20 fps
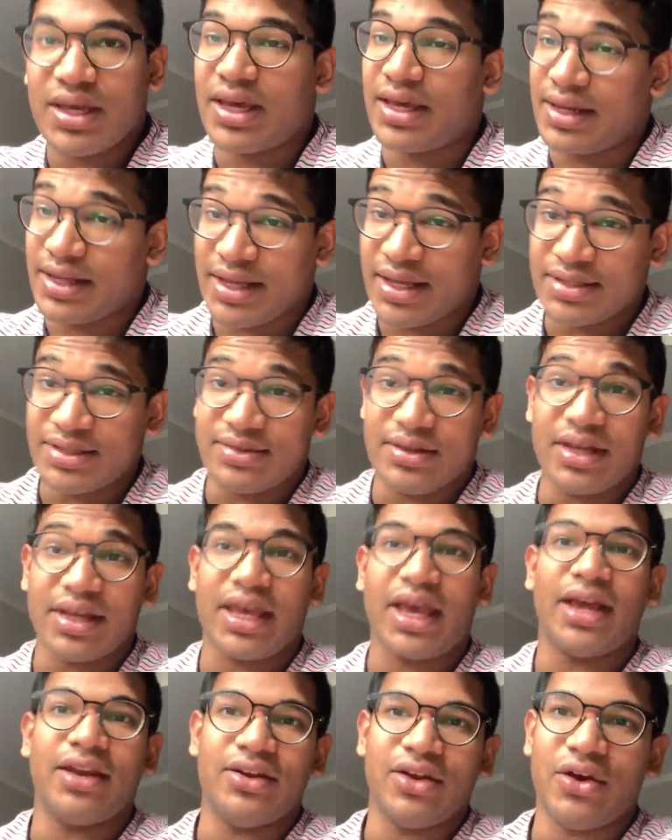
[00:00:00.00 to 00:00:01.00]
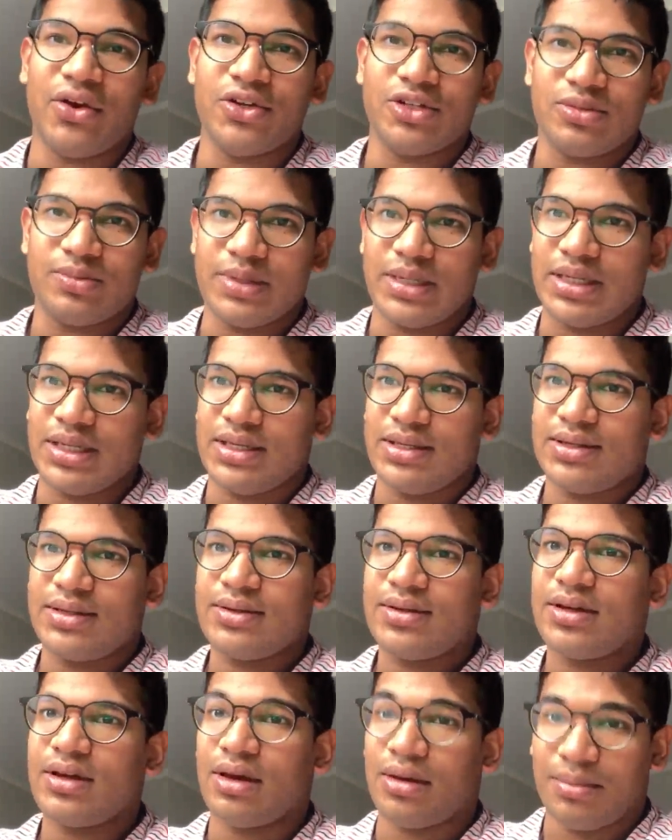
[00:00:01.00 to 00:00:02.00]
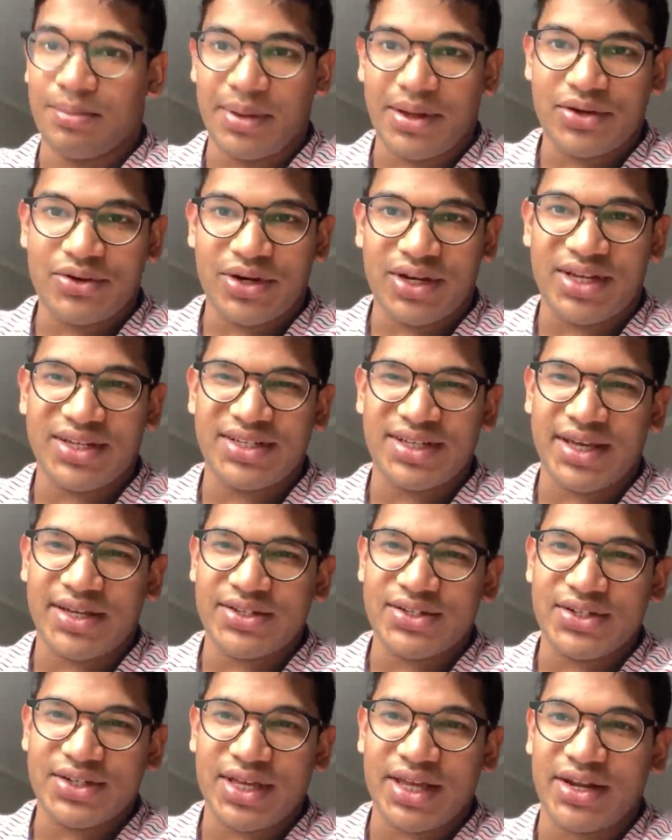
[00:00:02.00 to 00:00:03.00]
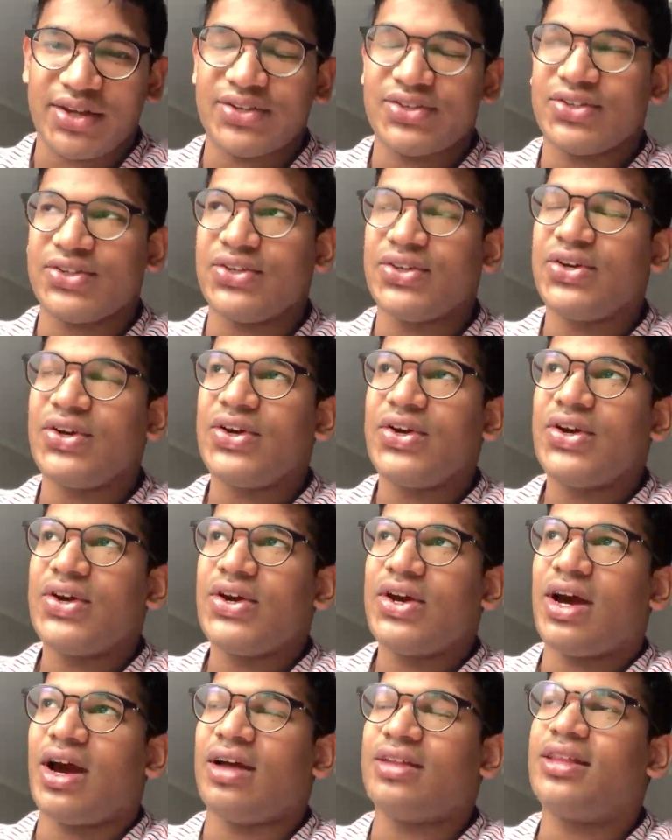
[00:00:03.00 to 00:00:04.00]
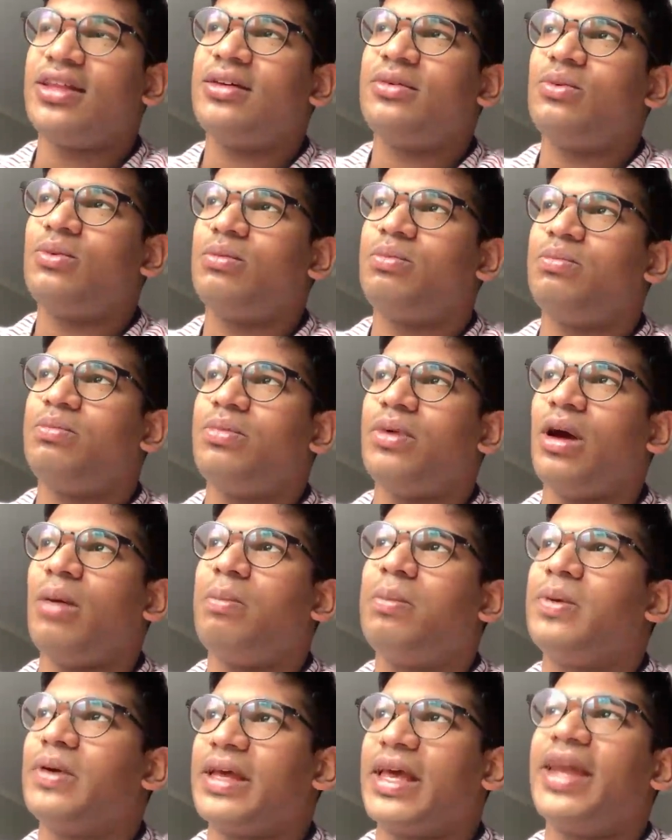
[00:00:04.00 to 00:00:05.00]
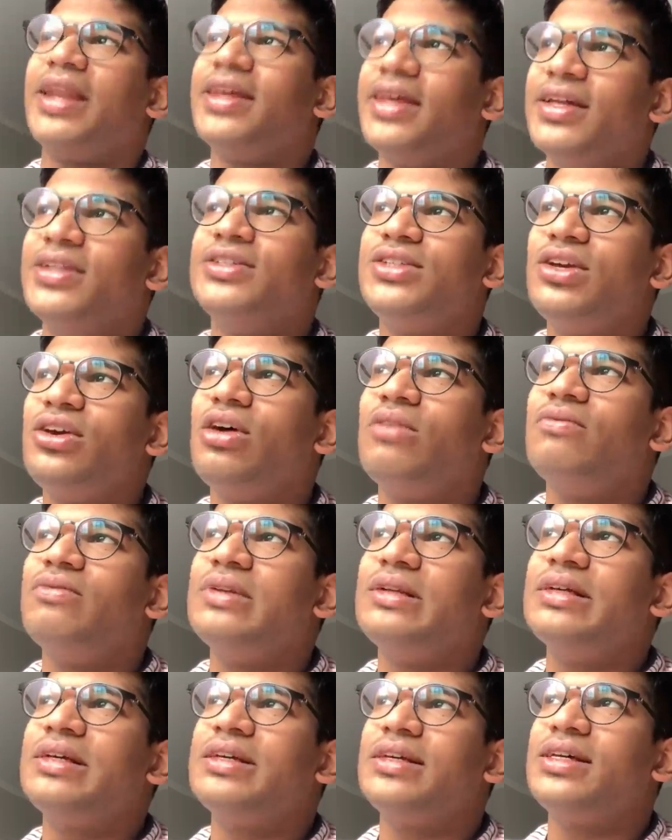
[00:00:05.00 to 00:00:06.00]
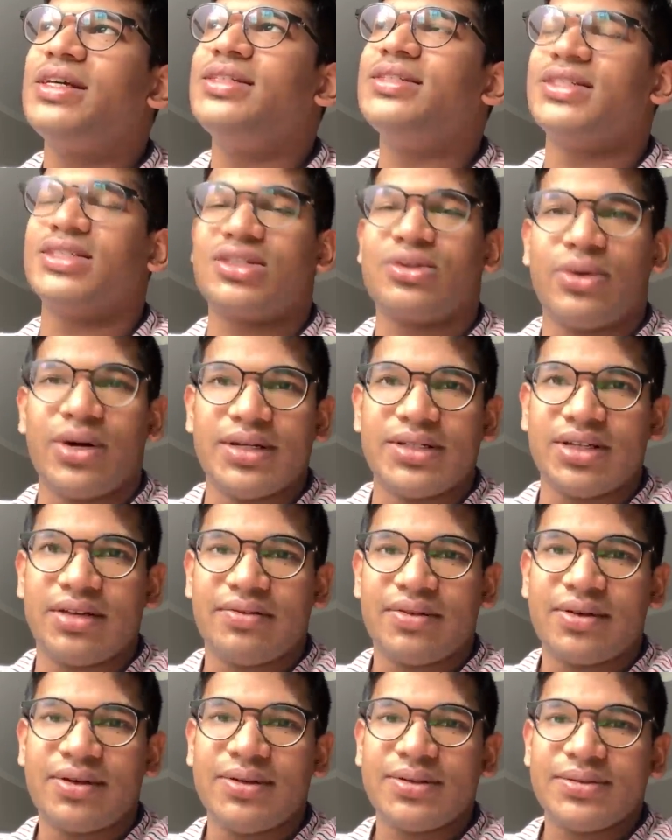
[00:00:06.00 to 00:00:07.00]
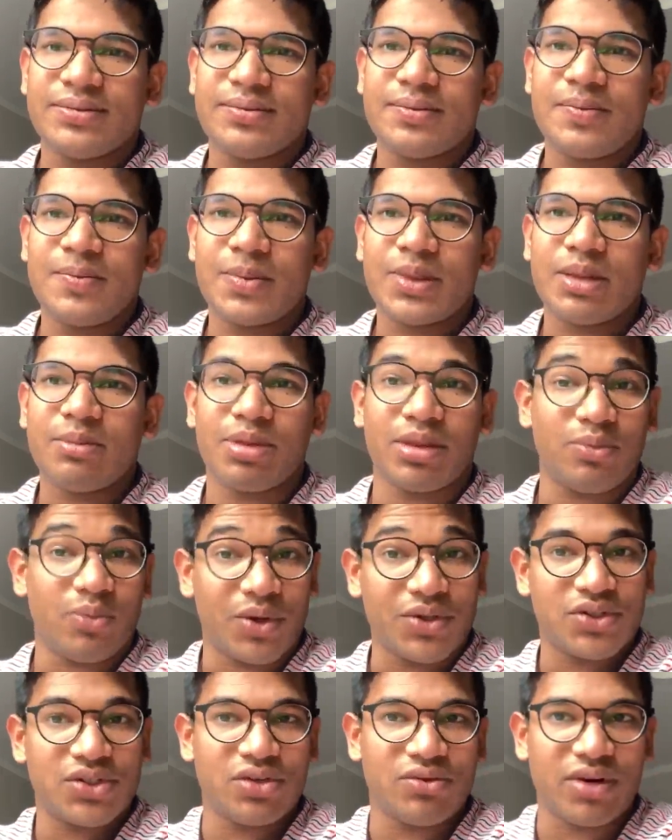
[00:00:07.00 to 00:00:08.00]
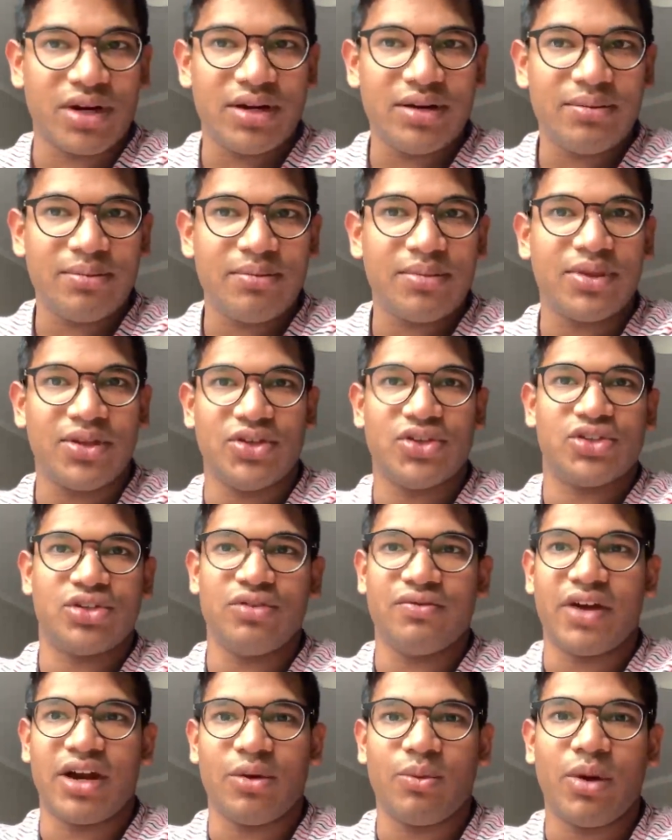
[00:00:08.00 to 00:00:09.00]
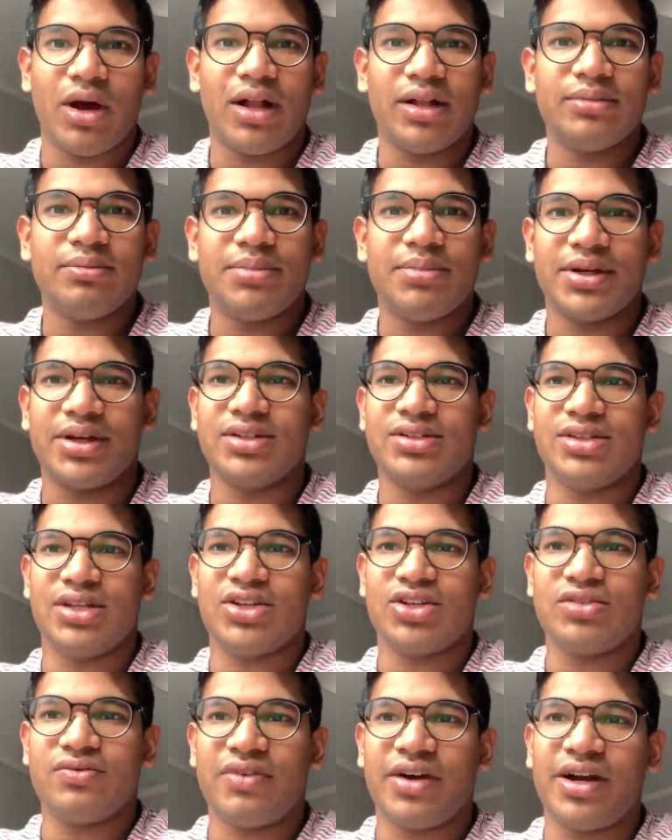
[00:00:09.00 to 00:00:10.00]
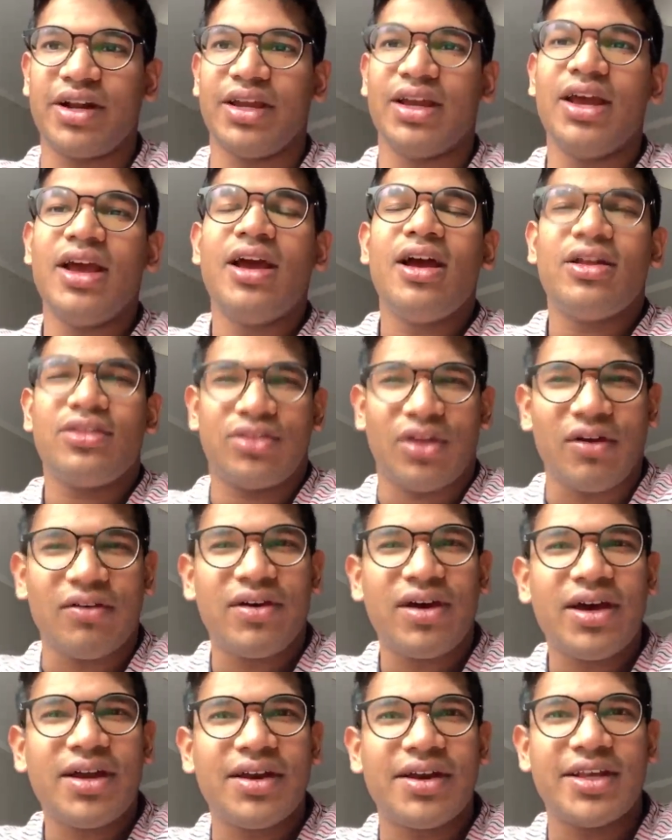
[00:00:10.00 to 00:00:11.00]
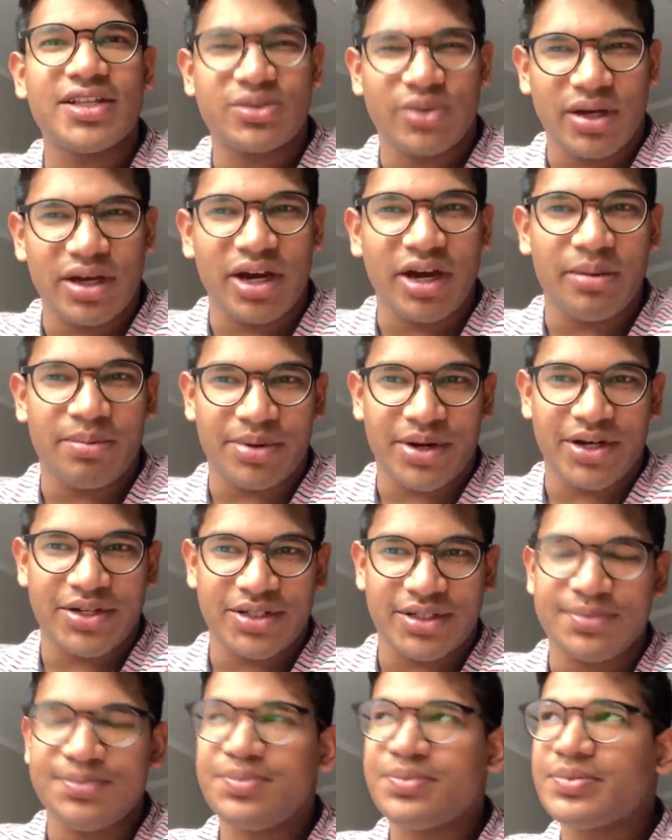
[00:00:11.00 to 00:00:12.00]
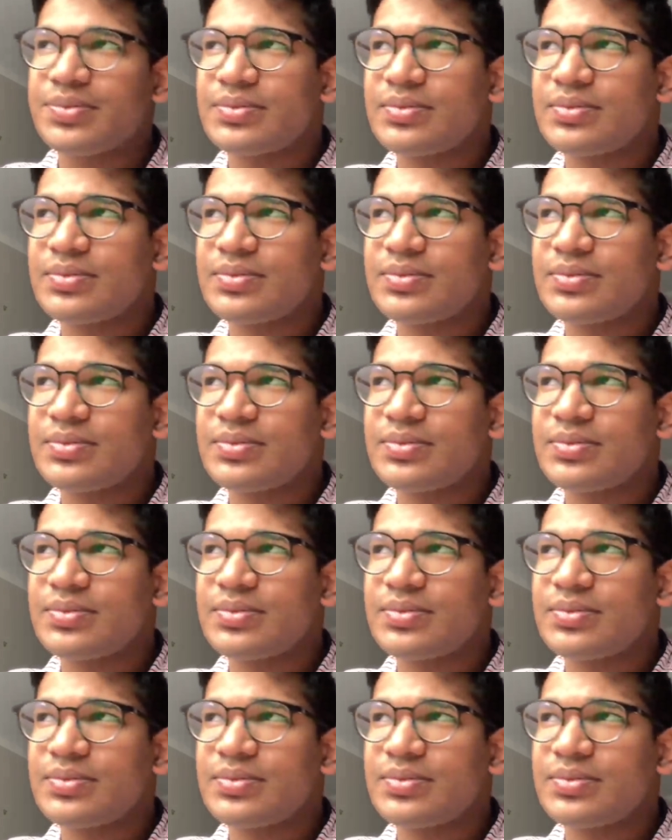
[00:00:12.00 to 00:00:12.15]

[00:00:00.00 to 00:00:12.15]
It is again known to be a bit tricky to get into. I think getting into Gonville and Keys is quite difficult, but then once you're in, you just do very well because they're just very. Though I've heard it is quite high pressure.